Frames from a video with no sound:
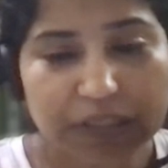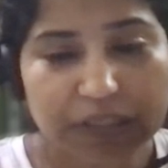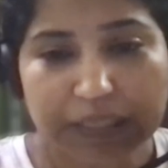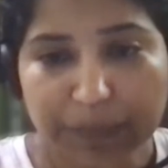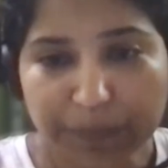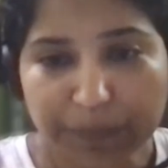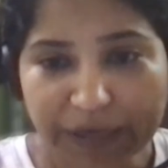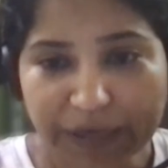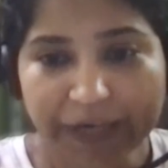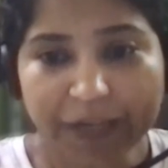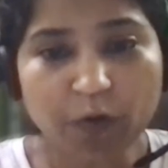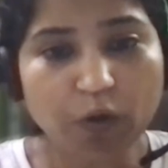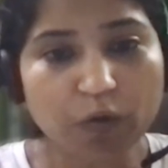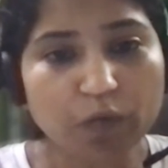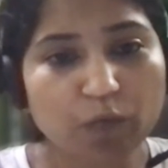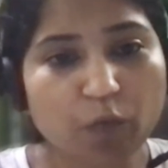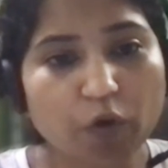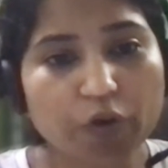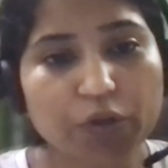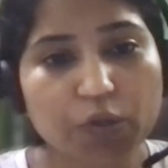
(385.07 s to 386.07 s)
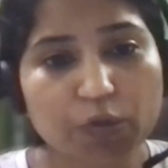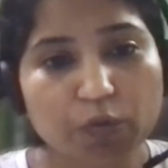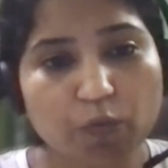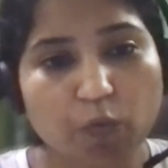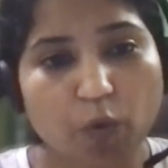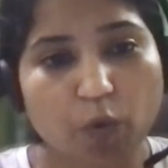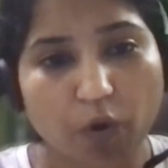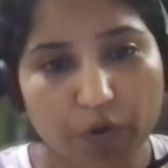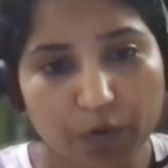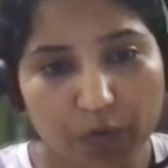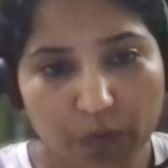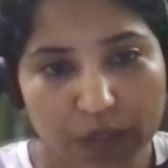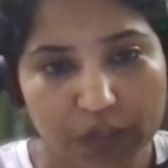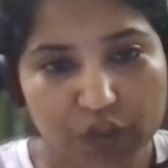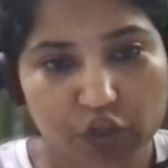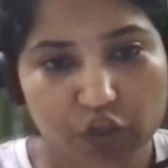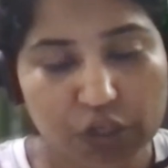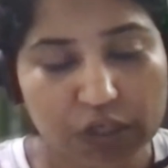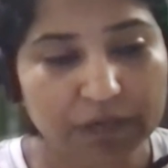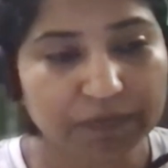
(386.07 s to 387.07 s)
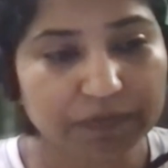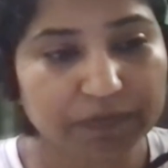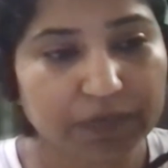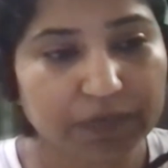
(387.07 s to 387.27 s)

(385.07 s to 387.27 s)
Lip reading: Depending on what you want to achieve,